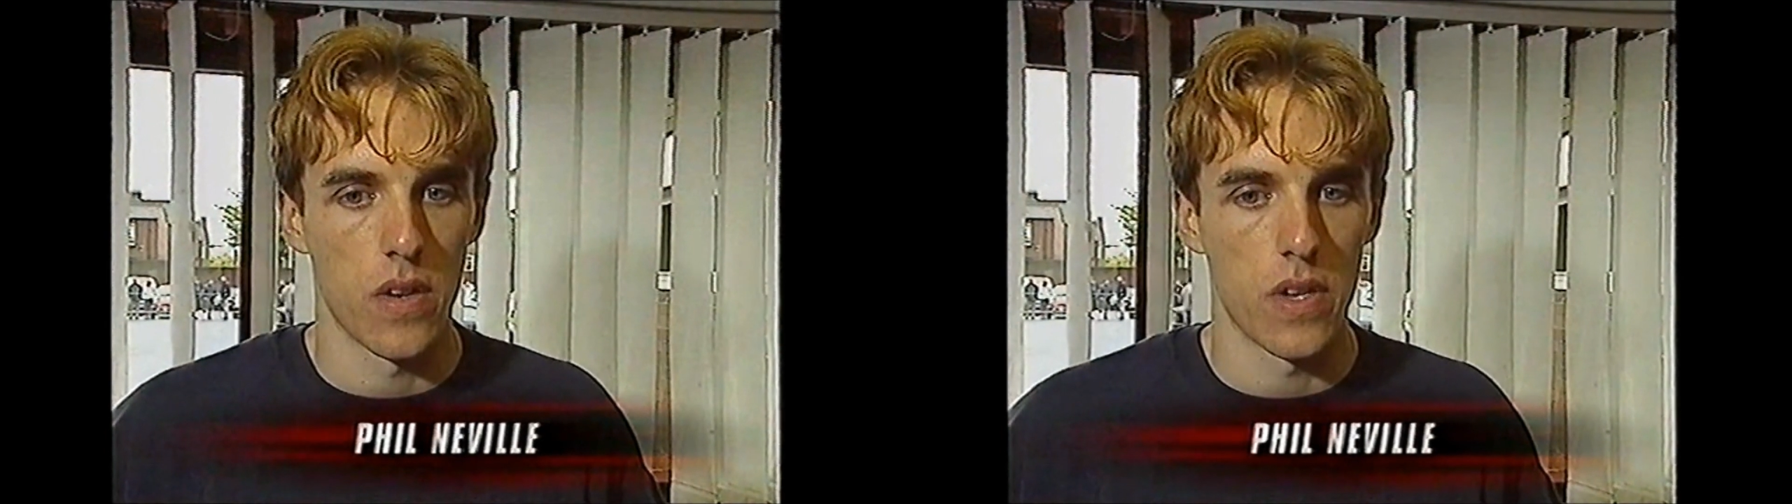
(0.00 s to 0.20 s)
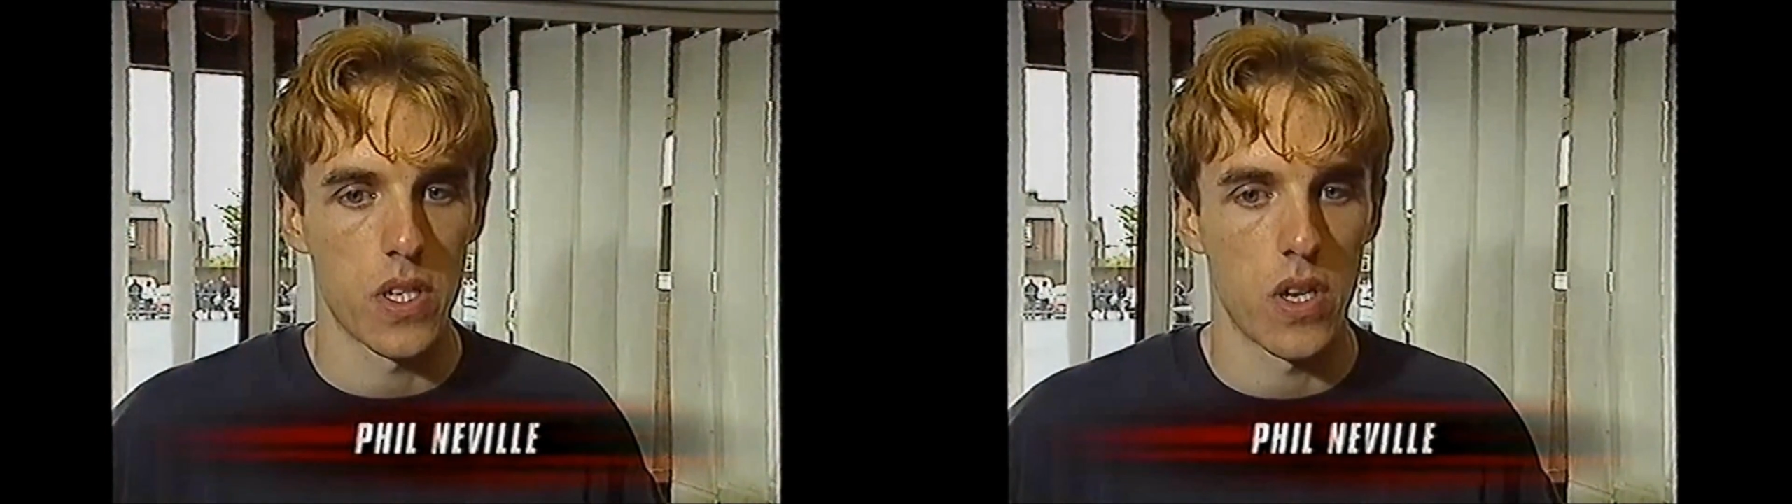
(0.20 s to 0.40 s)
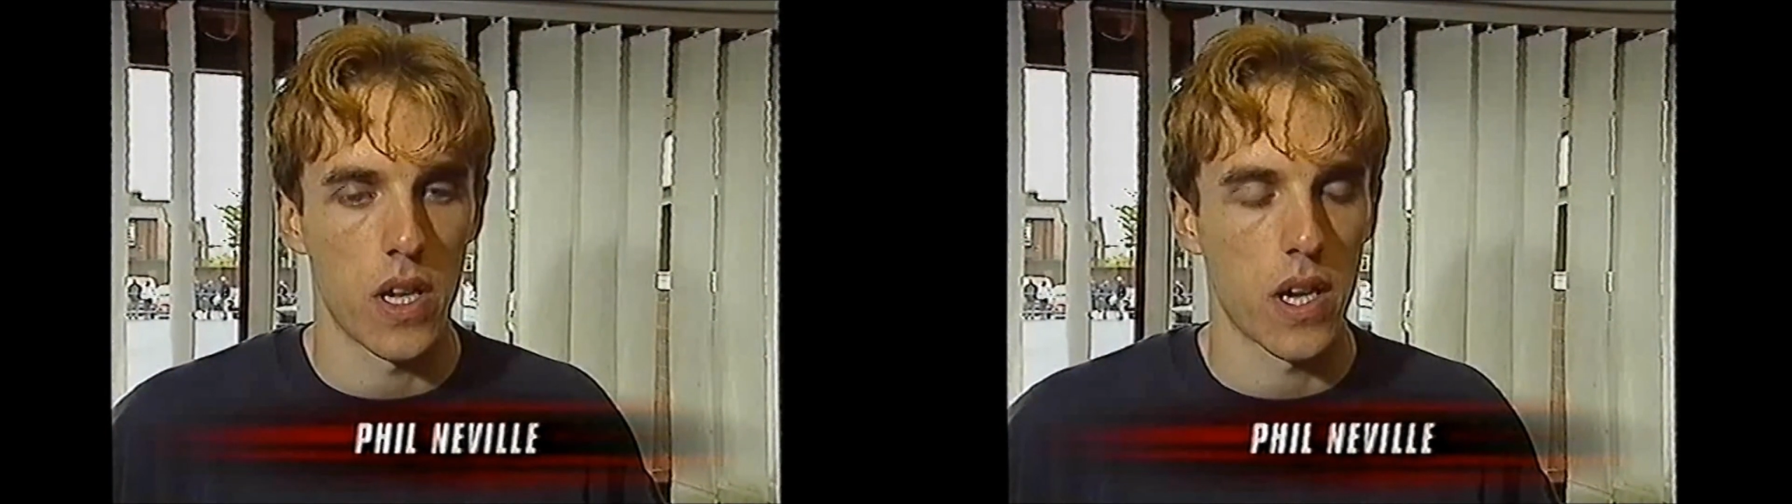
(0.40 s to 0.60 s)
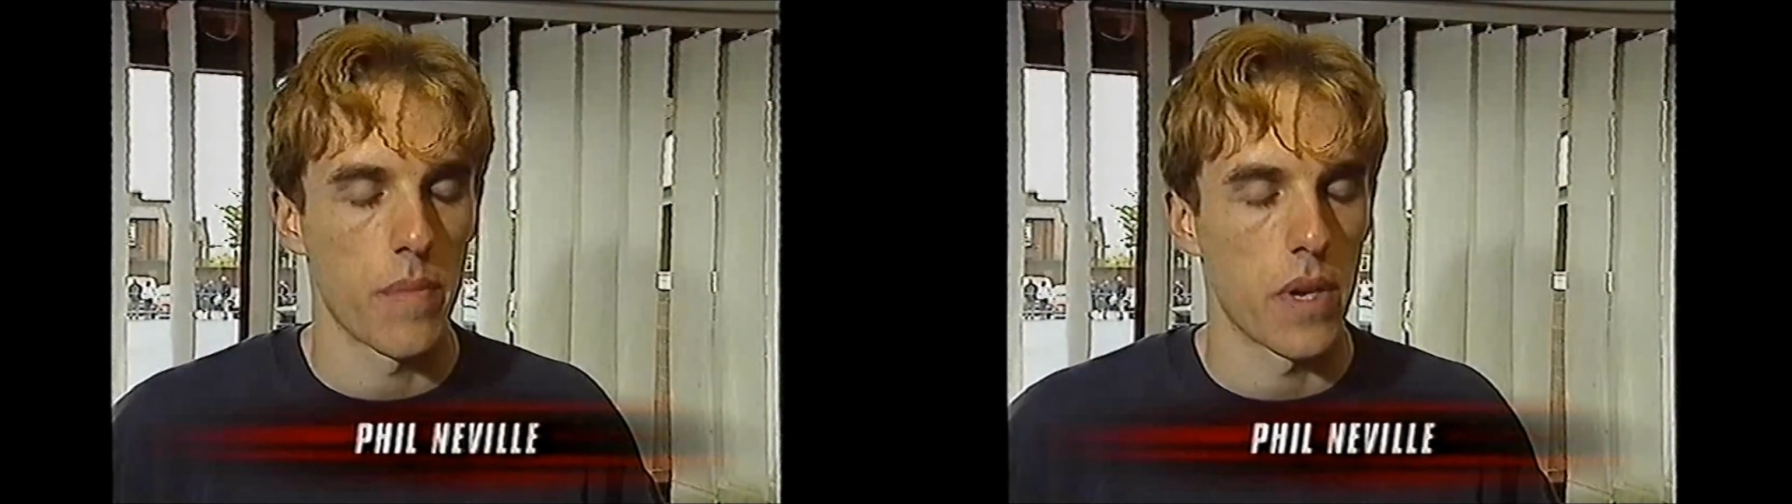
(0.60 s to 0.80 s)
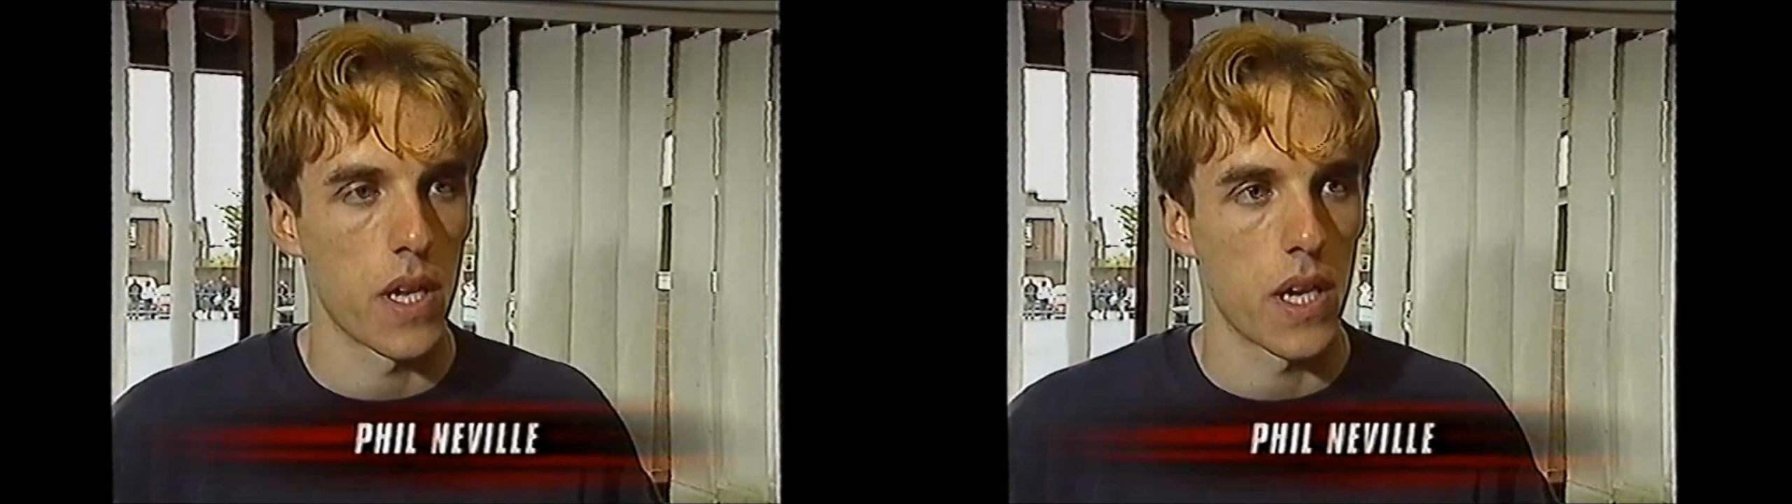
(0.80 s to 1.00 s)
know it's not like a
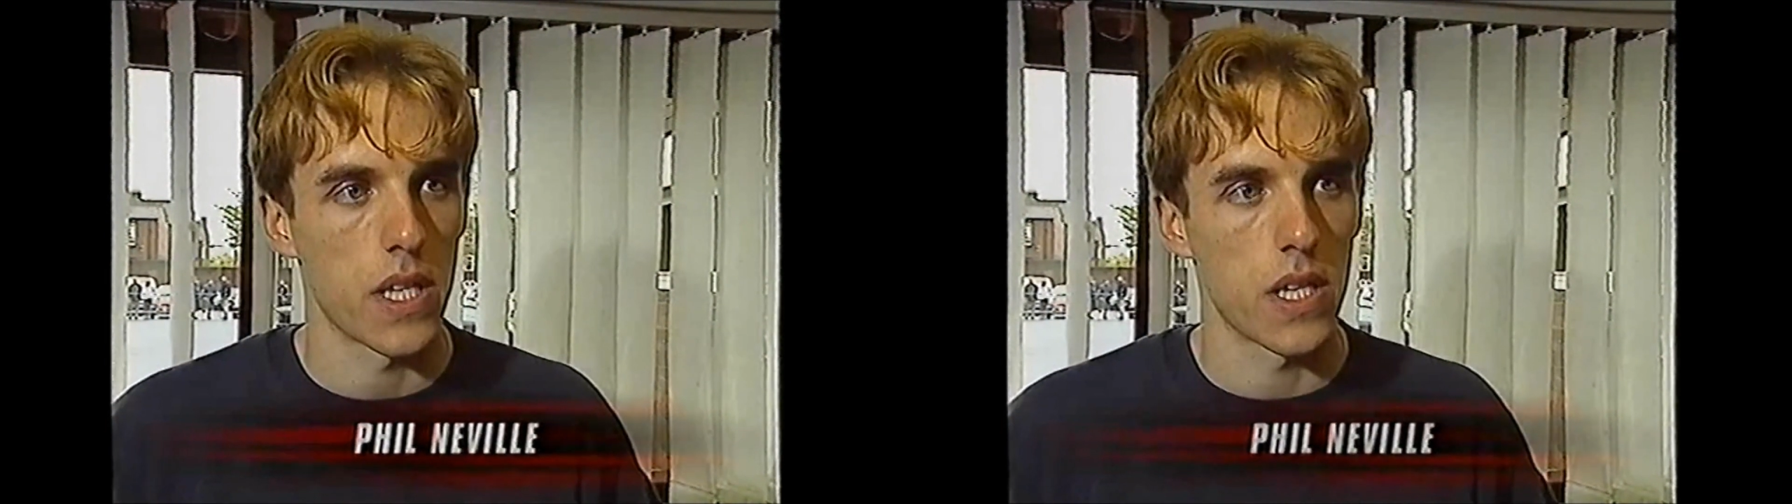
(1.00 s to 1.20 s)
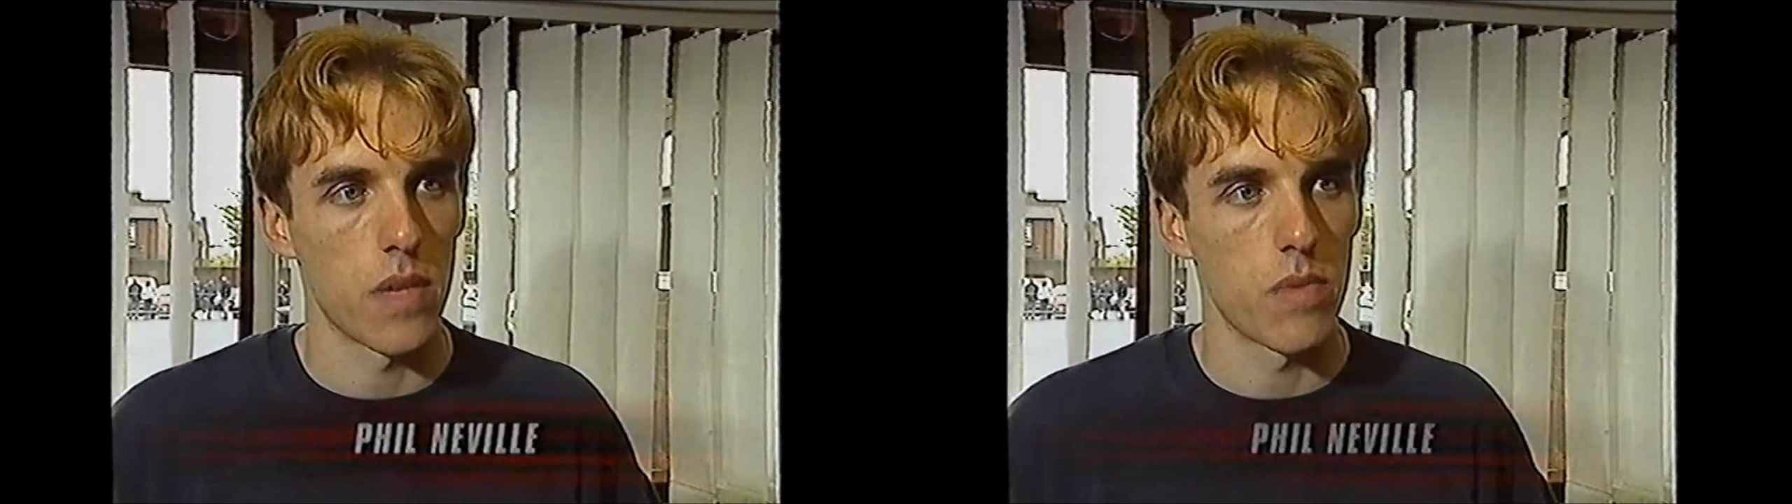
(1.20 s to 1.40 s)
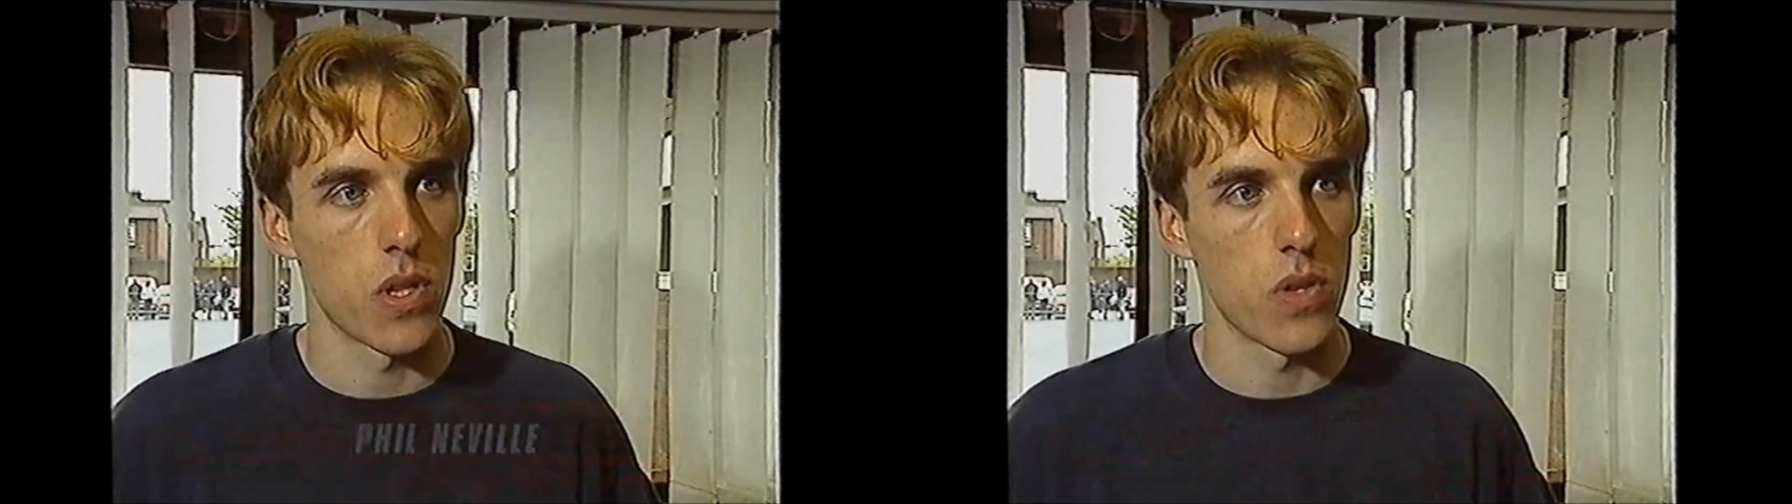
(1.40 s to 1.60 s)
Man United team to